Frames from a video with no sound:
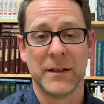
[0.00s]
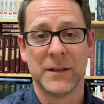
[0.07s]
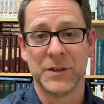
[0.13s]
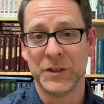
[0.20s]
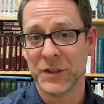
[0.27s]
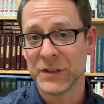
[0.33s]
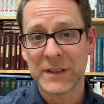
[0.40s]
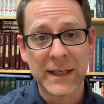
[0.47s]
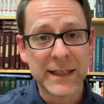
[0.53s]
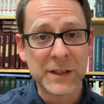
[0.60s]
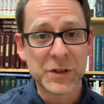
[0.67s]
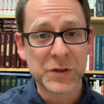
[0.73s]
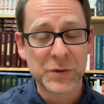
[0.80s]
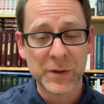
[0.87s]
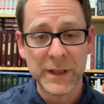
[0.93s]
Just like a
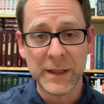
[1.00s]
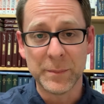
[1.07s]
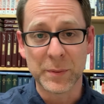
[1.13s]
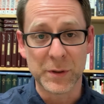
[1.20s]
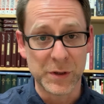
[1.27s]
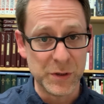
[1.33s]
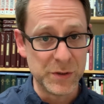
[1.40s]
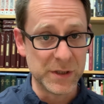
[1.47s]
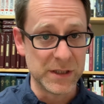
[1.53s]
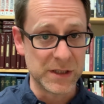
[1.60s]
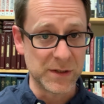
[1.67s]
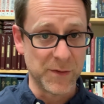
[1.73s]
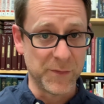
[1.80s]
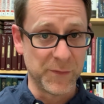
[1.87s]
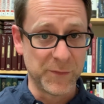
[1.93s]
tree
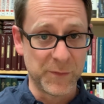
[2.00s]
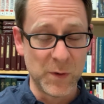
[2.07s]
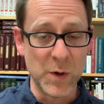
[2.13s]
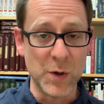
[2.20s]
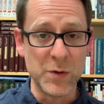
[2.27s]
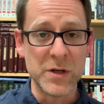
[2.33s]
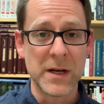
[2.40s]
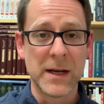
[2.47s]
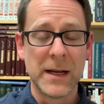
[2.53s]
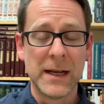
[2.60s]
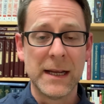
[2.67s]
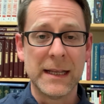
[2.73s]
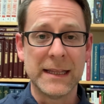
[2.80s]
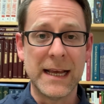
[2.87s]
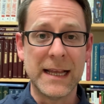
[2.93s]
produces fruit,
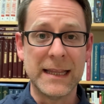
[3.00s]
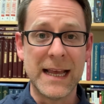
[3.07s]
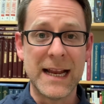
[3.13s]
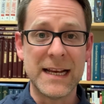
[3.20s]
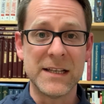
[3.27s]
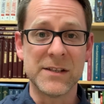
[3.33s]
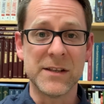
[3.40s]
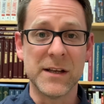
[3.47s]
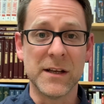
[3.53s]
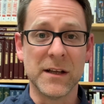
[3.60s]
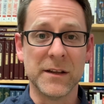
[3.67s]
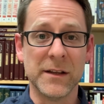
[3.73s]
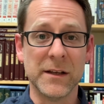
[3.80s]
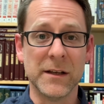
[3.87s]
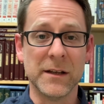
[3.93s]
that is
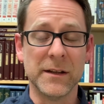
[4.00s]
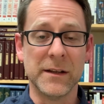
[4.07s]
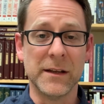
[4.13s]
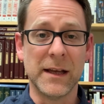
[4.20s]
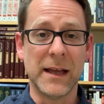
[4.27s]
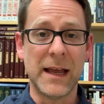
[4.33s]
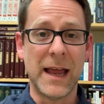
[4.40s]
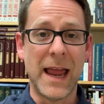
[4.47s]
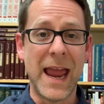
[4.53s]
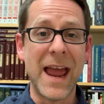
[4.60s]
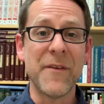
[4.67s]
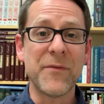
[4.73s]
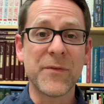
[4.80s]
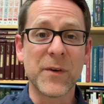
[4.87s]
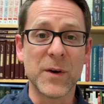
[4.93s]
the
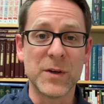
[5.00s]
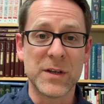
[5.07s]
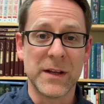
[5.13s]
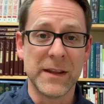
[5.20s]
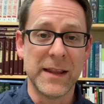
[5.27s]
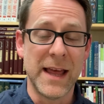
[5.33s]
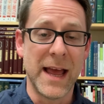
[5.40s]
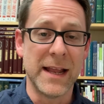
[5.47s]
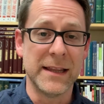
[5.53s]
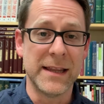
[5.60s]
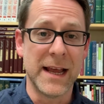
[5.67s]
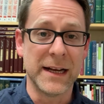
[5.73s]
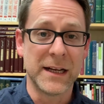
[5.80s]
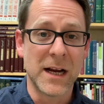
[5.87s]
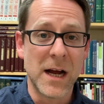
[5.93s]
effort
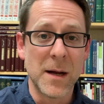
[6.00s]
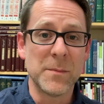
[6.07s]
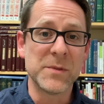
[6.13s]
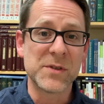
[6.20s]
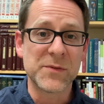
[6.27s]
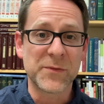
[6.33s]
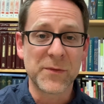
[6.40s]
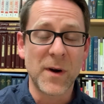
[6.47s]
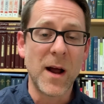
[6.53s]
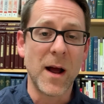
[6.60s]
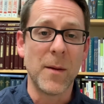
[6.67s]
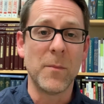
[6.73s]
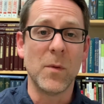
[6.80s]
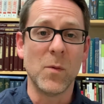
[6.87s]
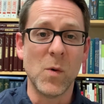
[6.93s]
that comes
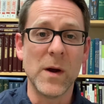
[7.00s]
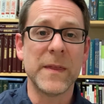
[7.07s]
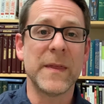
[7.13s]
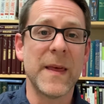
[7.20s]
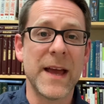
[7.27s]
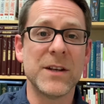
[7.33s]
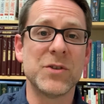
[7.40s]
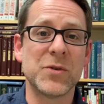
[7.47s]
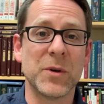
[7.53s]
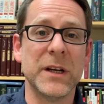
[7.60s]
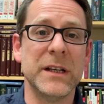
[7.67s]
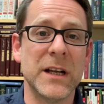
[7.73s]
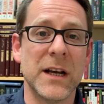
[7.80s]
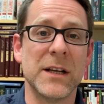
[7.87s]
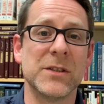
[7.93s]
from what that tree
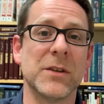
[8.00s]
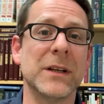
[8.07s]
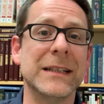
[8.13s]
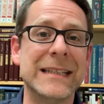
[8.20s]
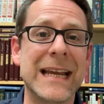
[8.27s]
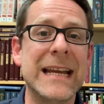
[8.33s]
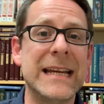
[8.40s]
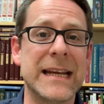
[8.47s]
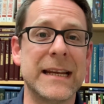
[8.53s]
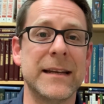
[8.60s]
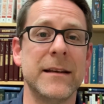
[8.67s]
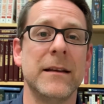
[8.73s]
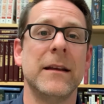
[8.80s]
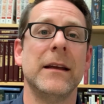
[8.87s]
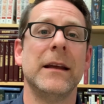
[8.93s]
does on a day
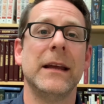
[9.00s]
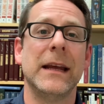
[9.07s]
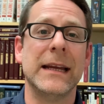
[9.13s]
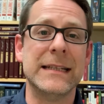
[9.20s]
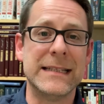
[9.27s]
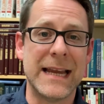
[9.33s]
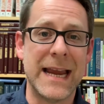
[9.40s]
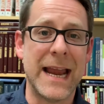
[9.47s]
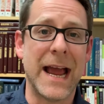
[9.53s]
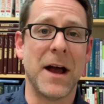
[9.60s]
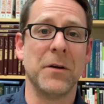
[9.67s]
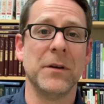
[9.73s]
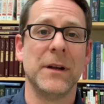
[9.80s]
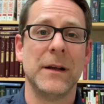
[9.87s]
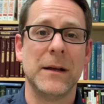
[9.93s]
in and day
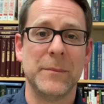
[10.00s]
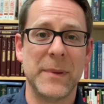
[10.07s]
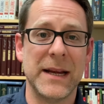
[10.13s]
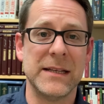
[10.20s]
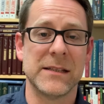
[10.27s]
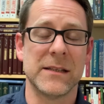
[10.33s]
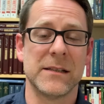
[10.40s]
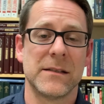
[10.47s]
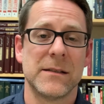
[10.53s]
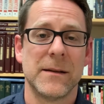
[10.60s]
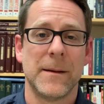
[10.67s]
out basis.